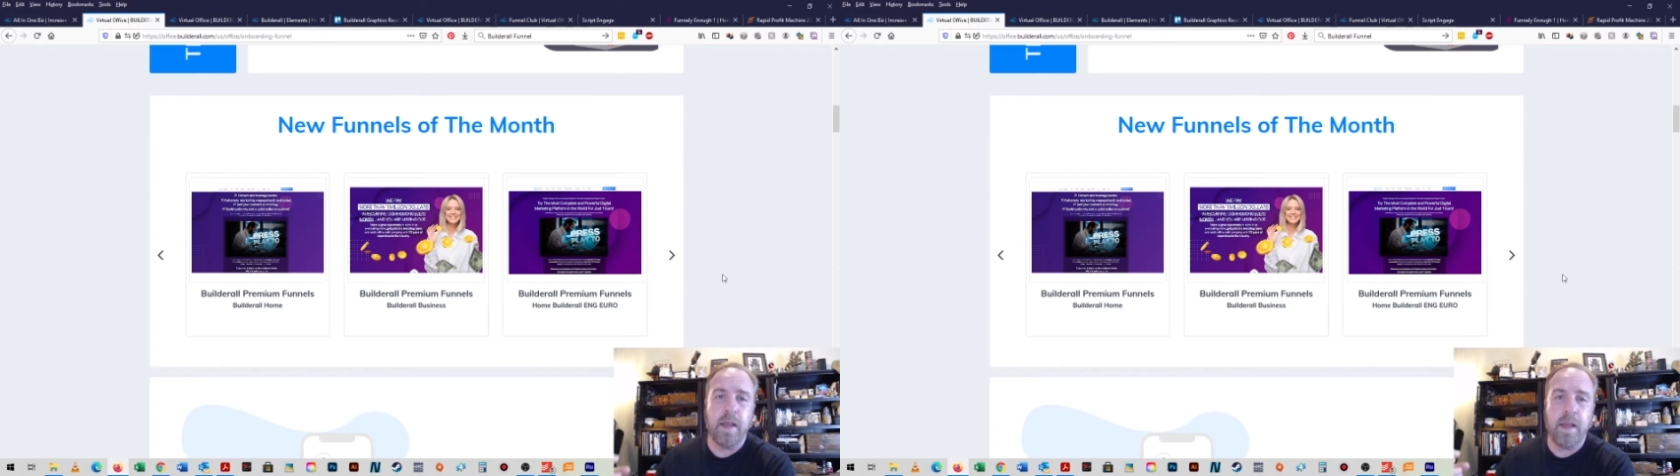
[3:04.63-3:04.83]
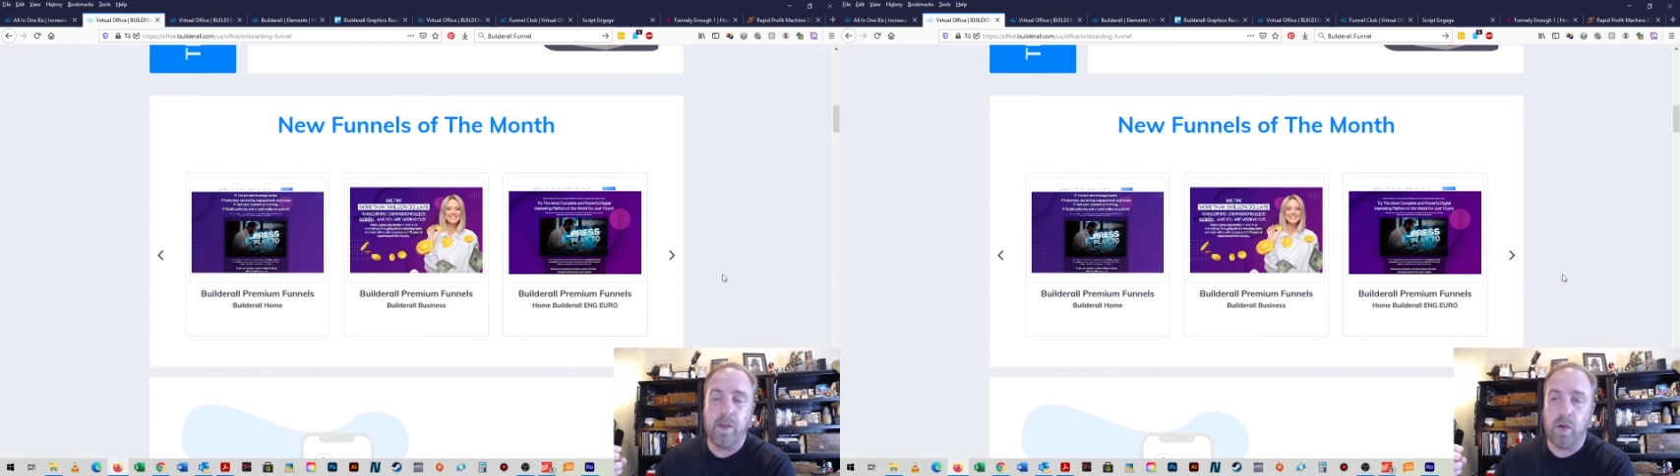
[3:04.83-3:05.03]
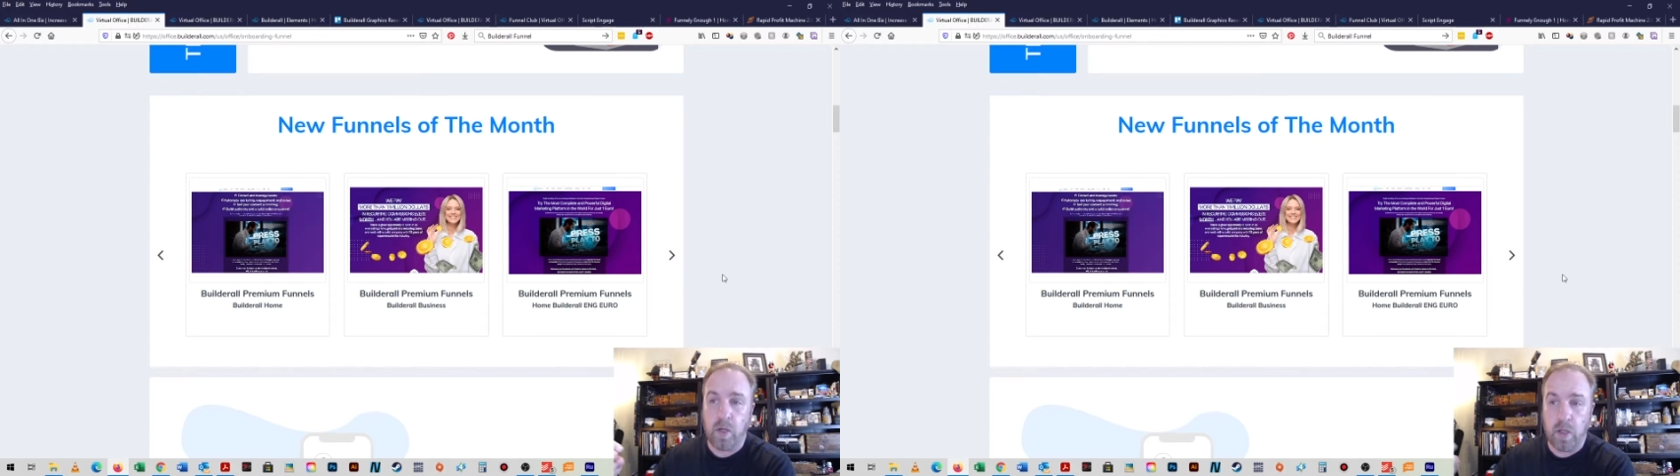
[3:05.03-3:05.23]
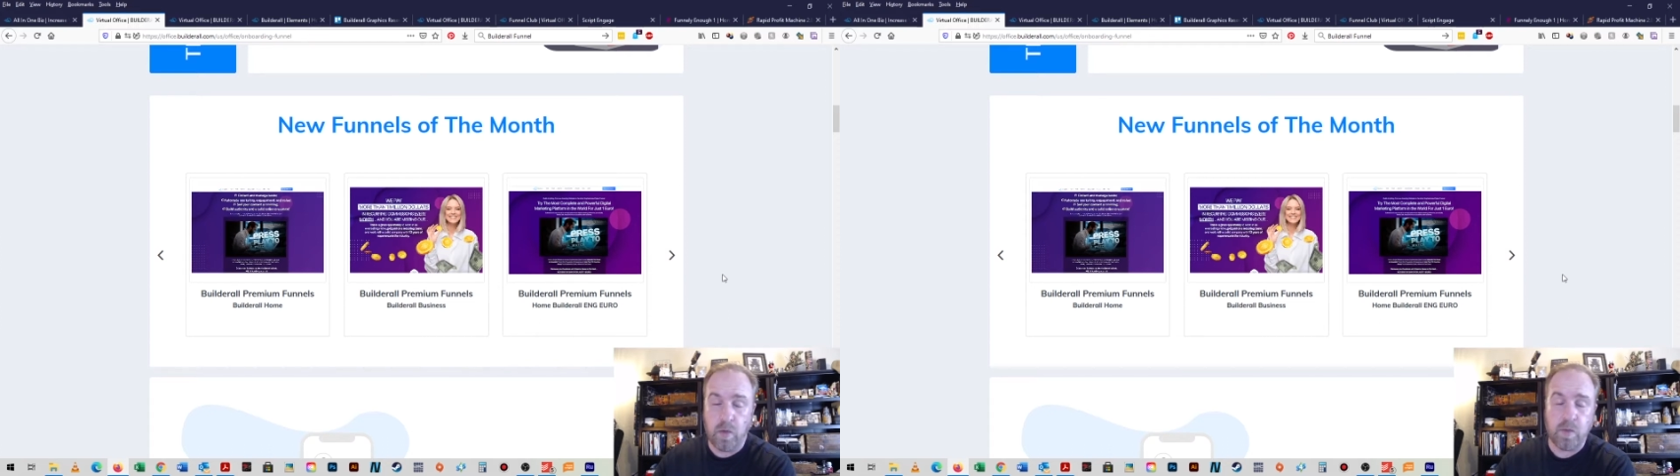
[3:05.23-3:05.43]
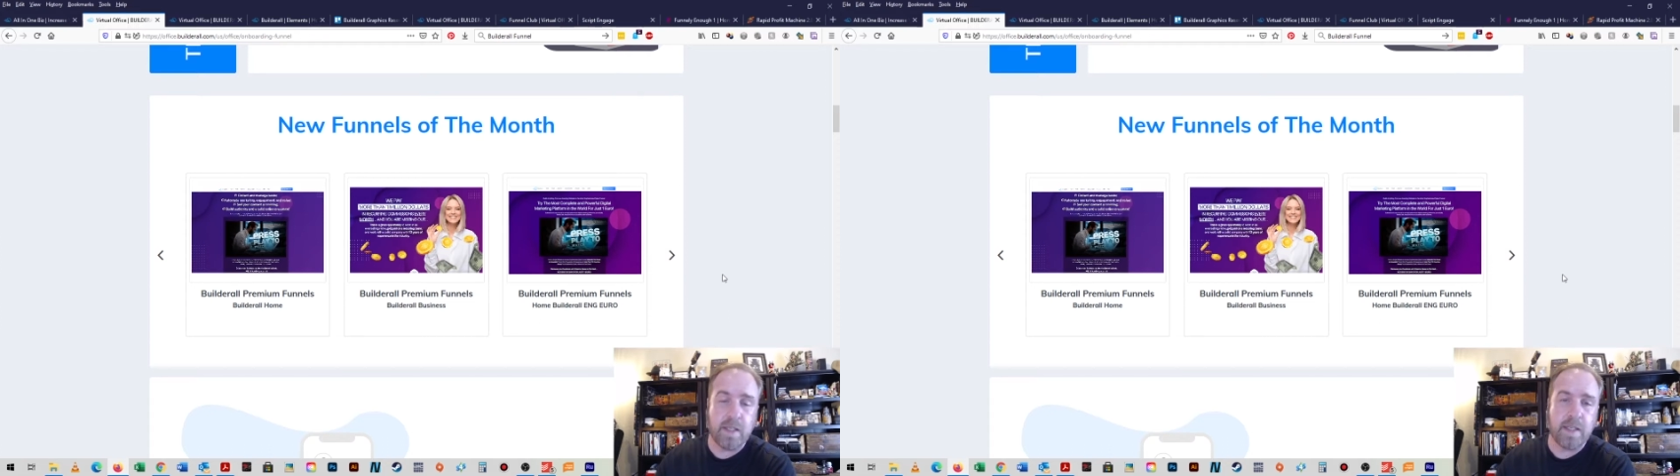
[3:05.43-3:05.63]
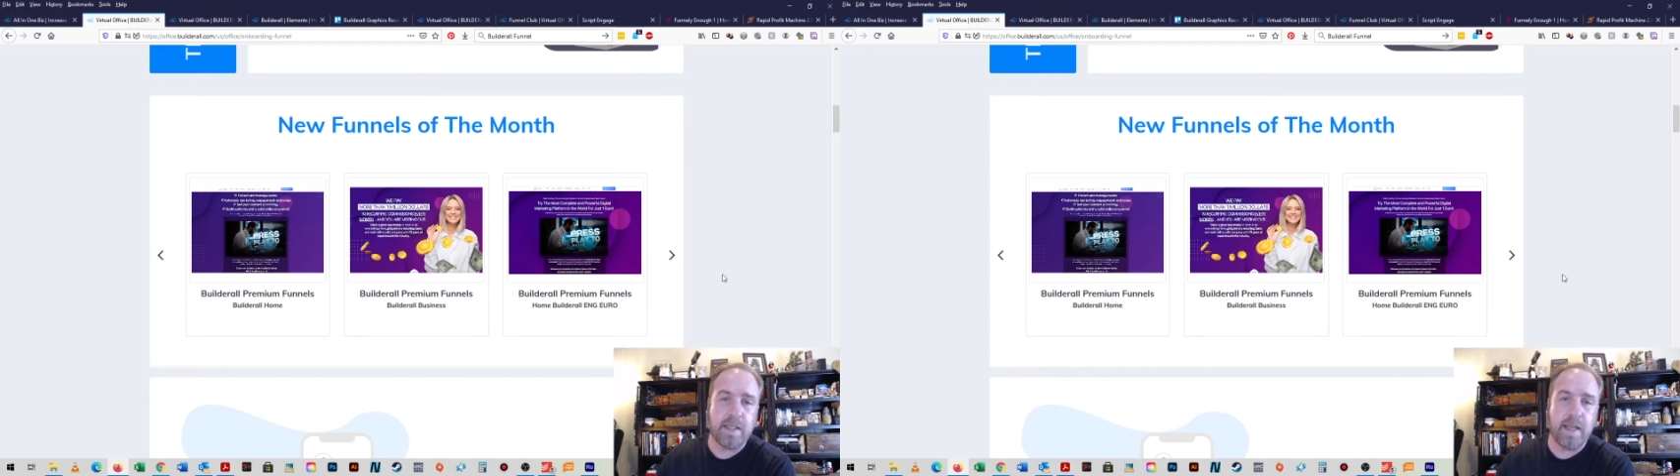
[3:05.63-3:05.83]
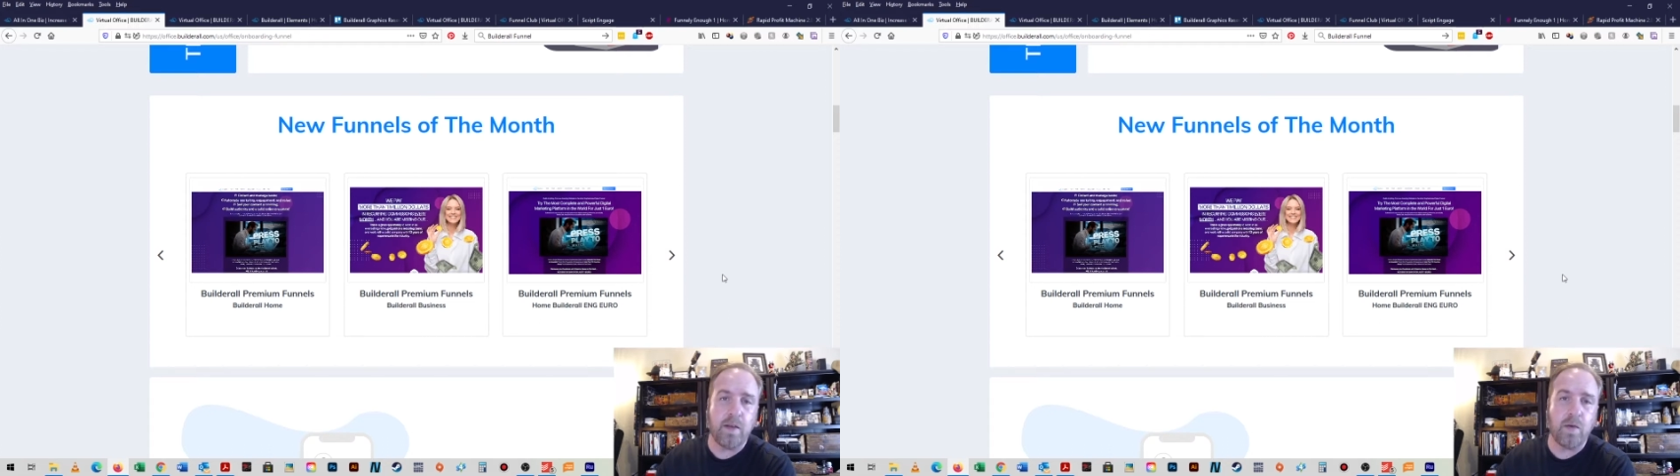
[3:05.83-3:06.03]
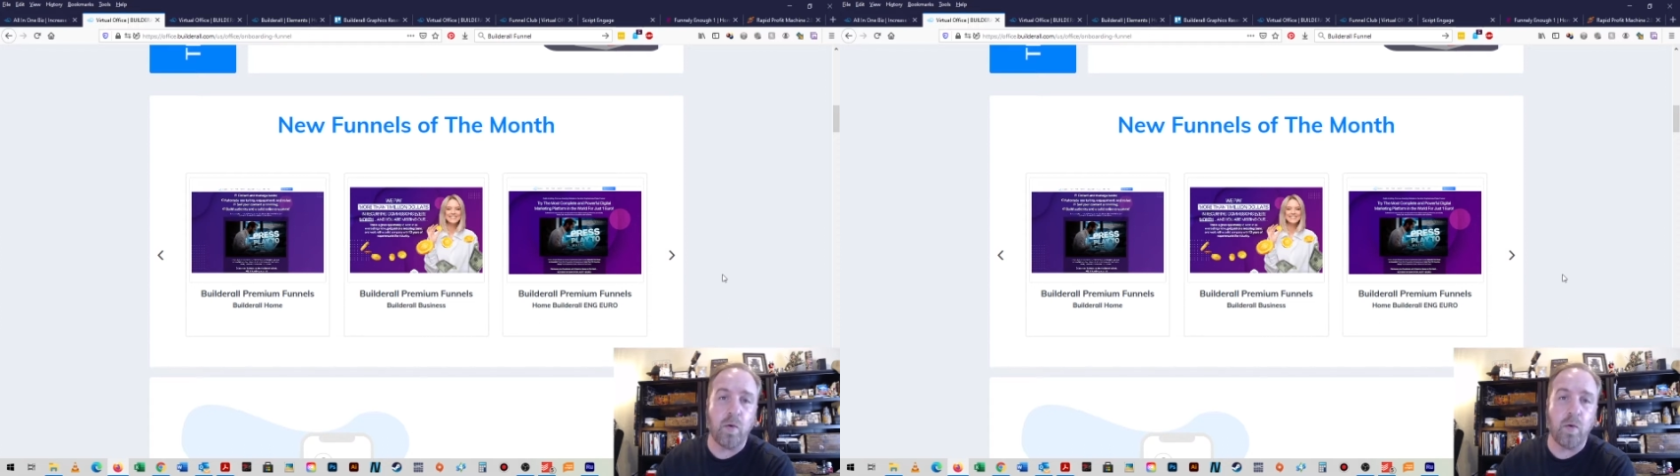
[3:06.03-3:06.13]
either close the sale